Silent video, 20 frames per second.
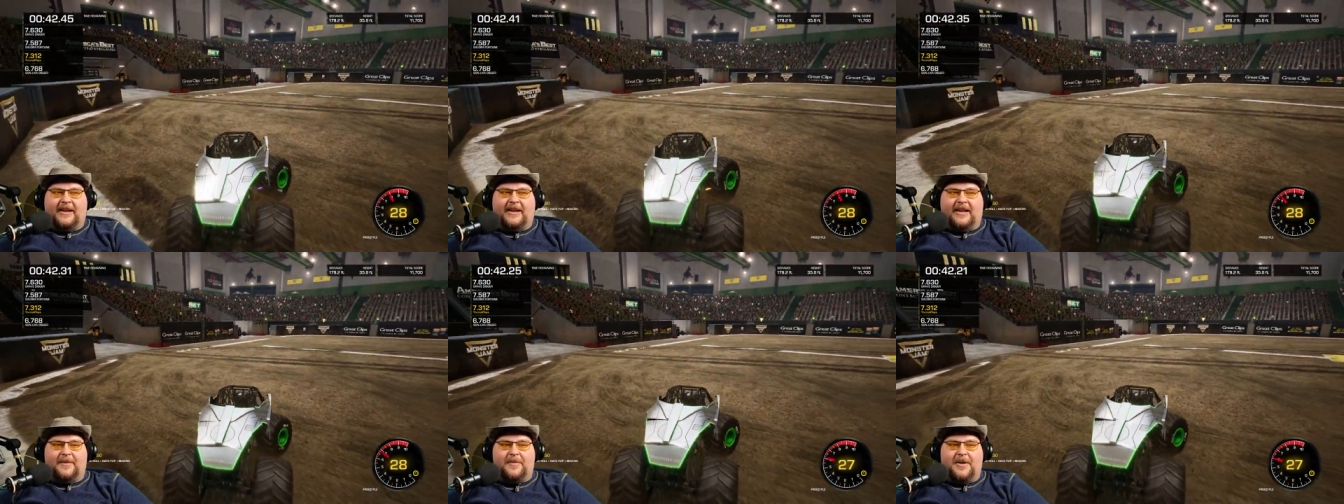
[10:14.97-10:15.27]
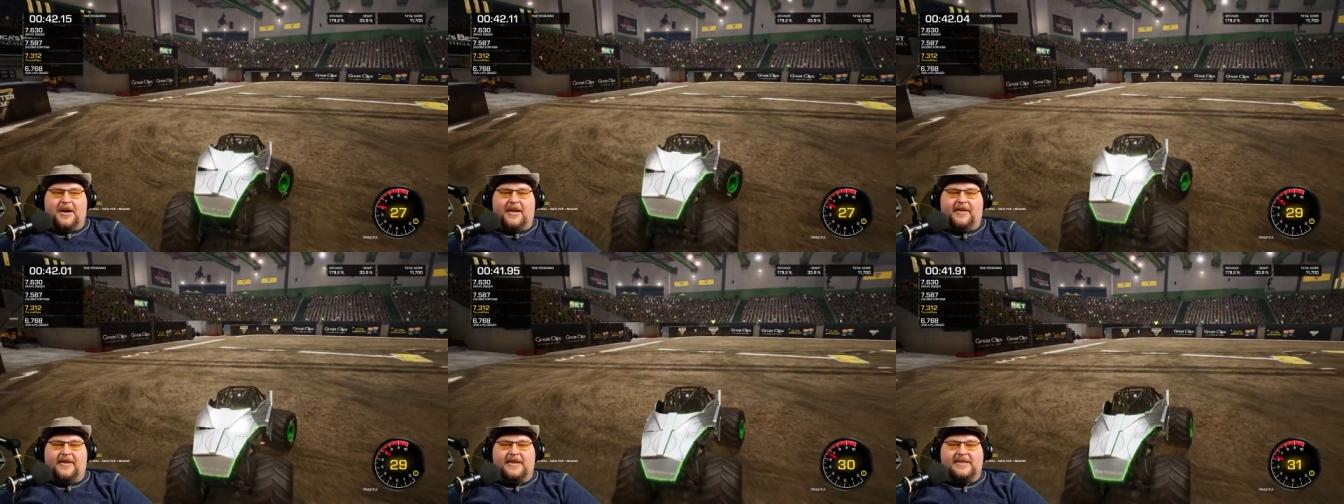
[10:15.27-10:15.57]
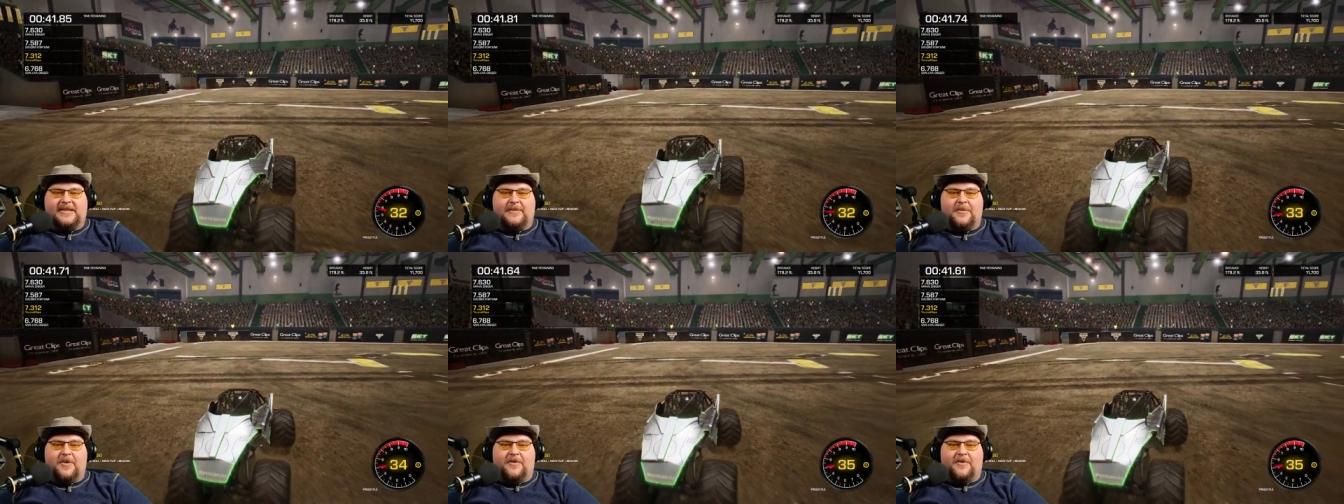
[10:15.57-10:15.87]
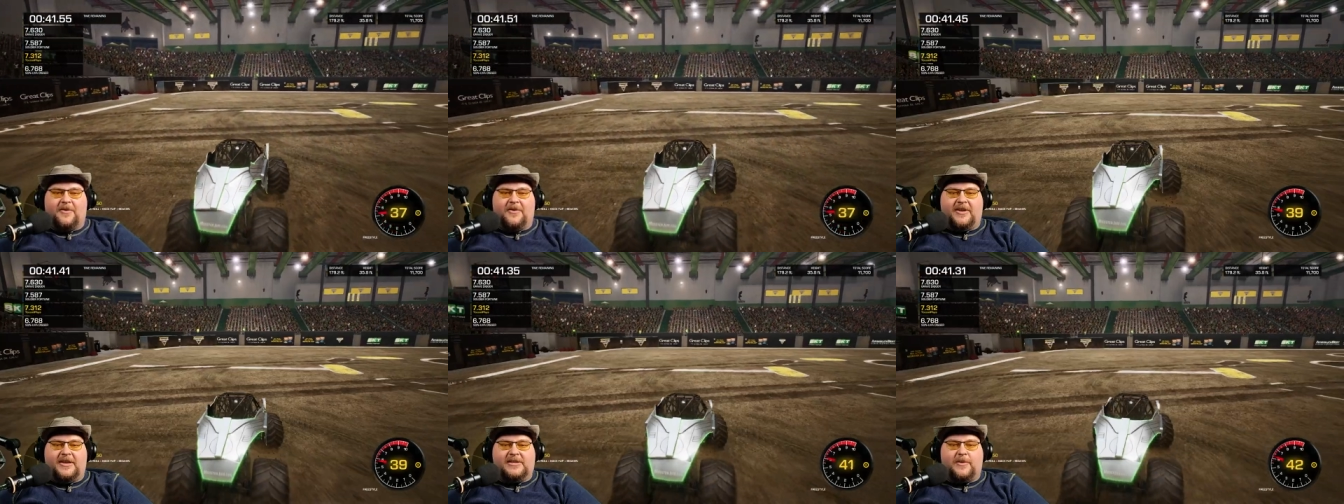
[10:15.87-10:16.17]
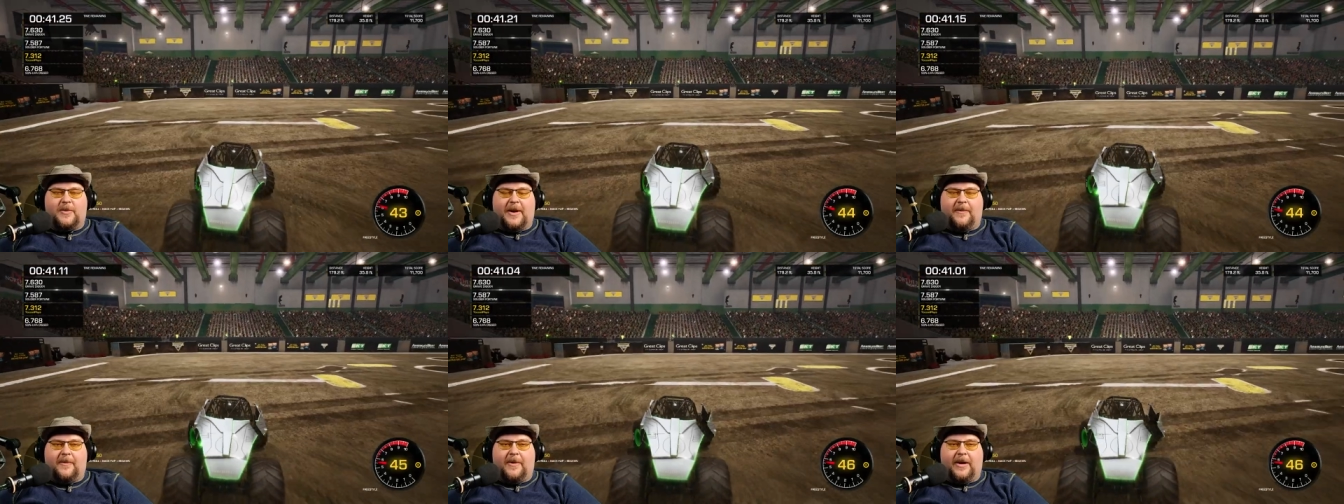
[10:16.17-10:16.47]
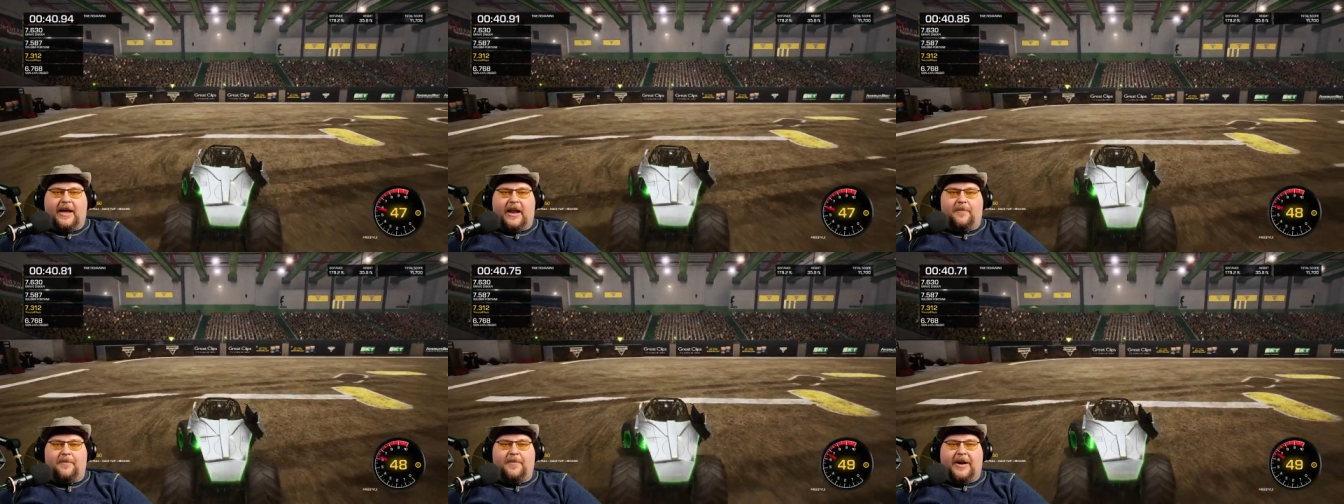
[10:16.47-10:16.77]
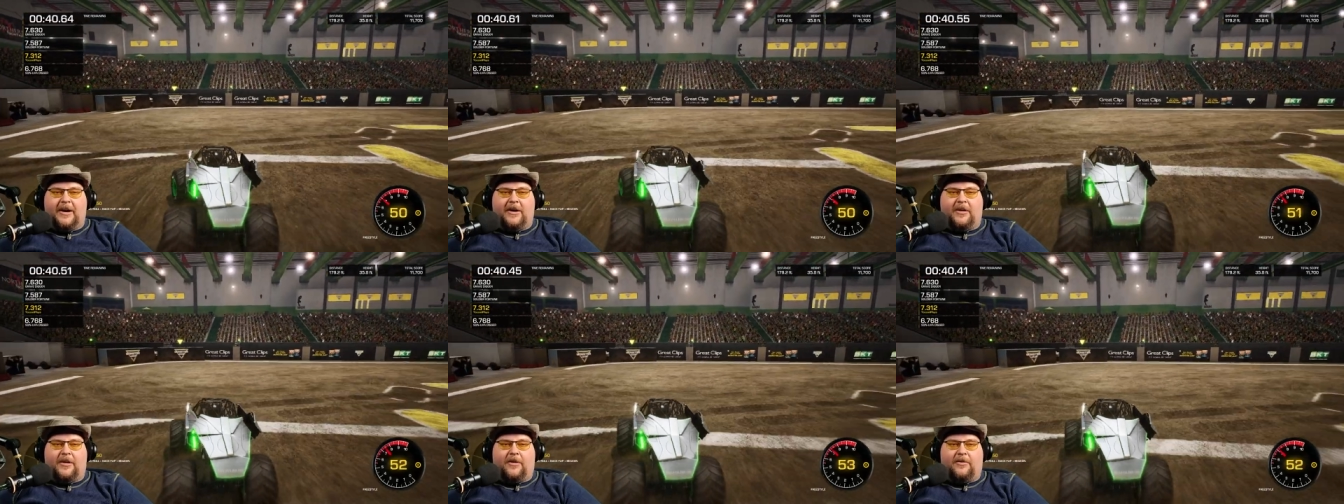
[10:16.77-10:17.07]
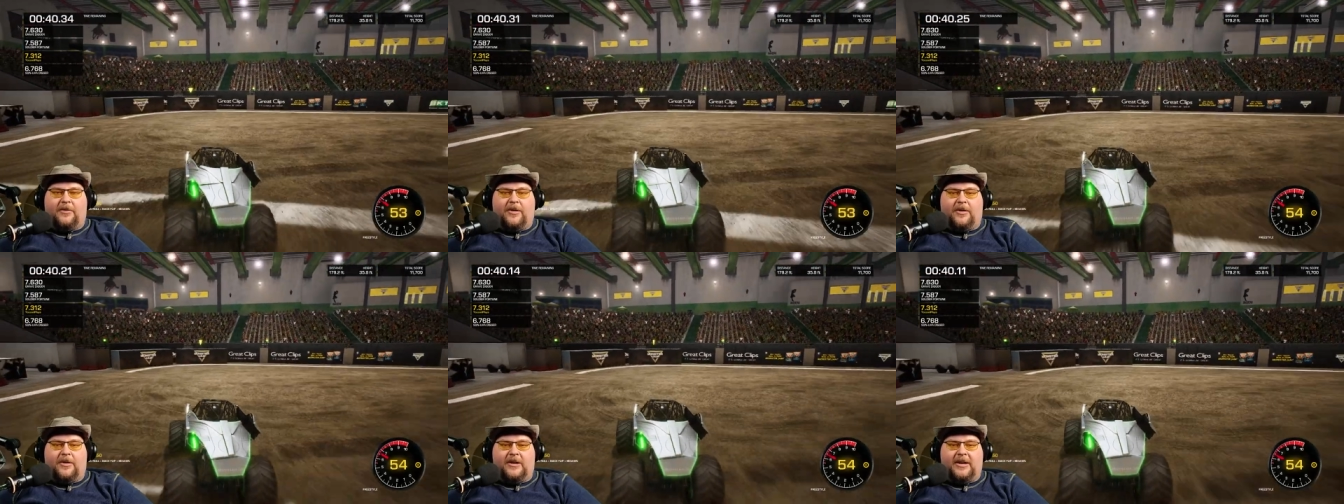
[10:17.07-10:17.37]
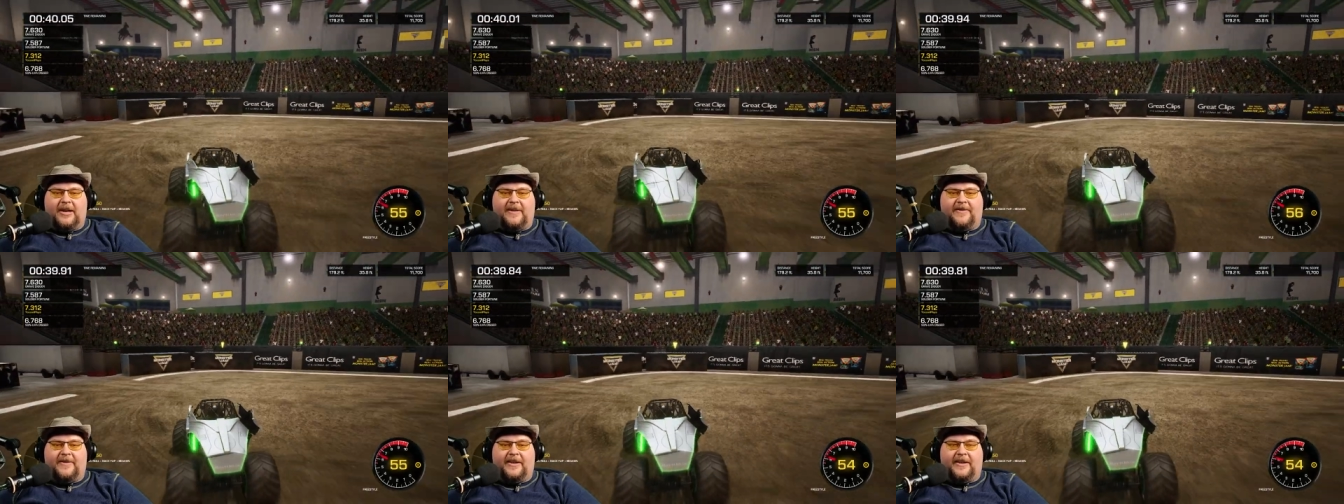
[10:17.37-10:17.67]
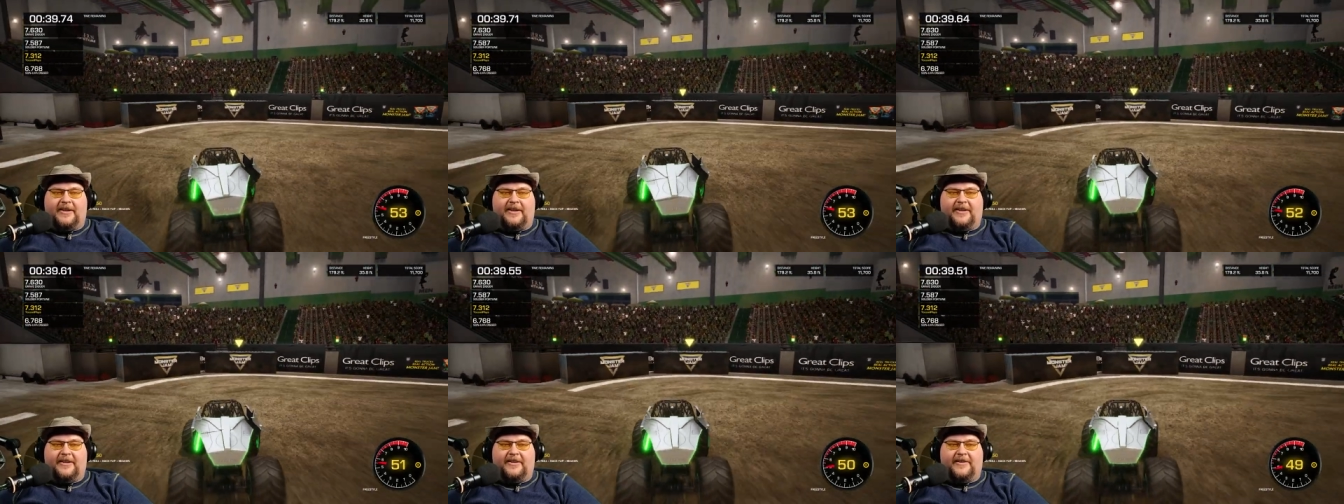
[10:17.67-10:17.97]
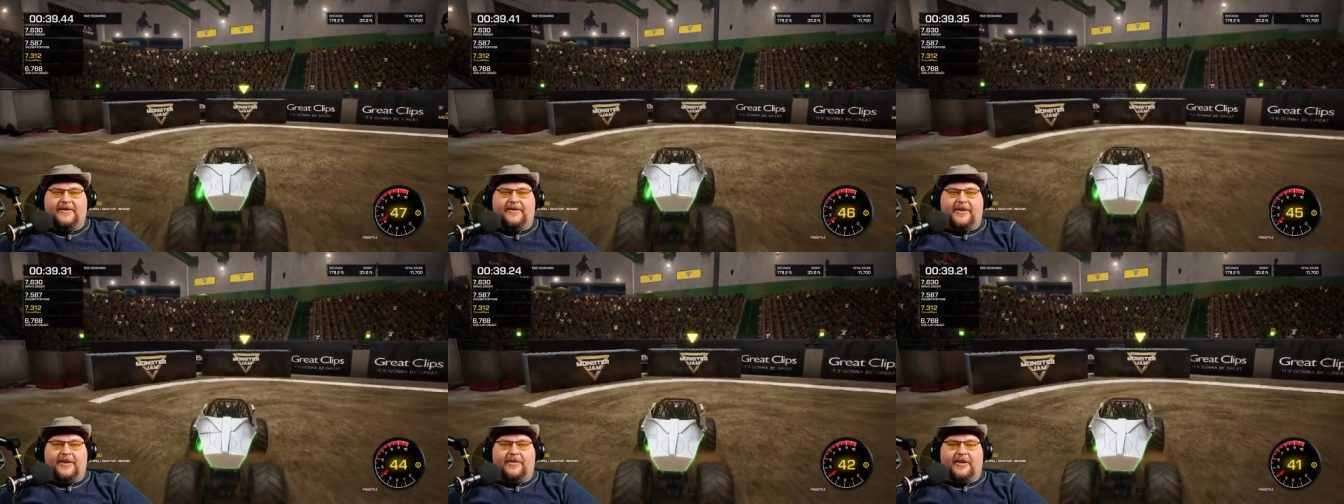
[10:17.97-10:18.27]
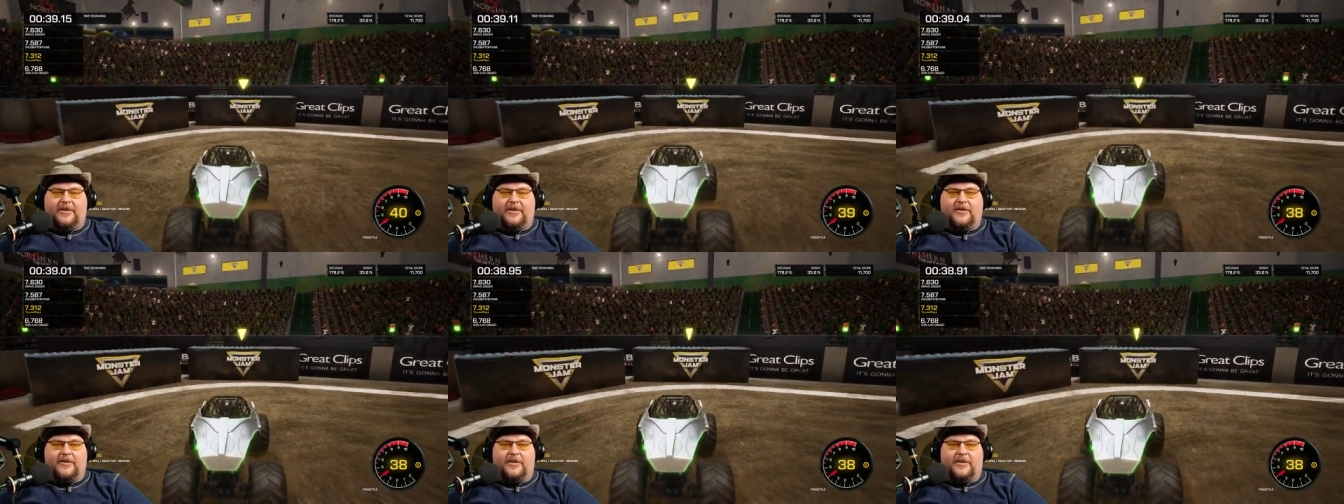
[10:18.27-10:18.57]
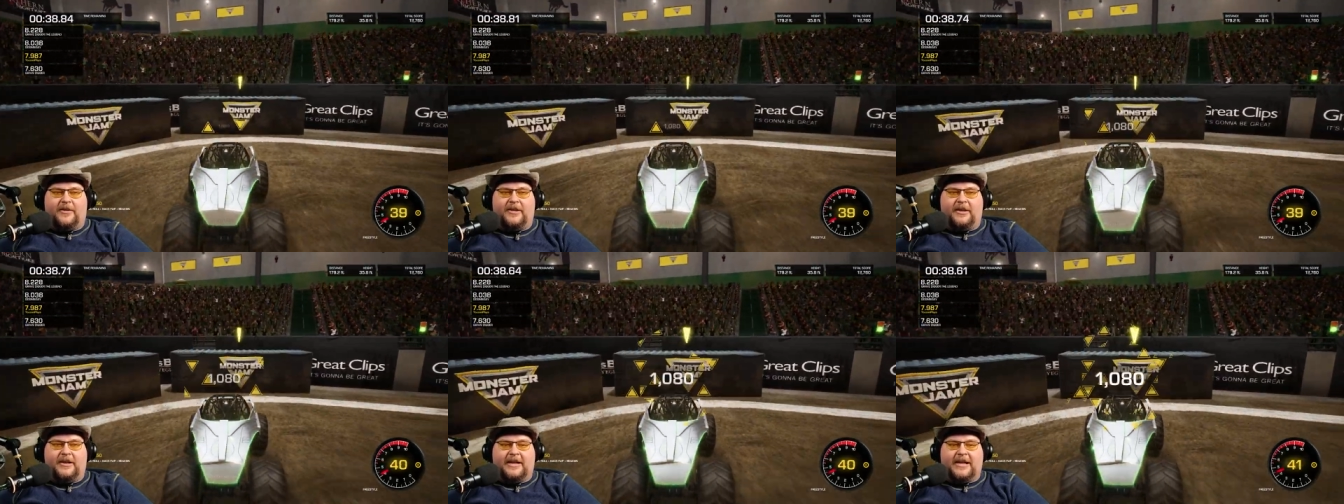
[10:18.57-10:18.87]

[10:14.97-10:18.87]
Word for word: Come on, let's come over this way. We got a barrel roll even. Very cool.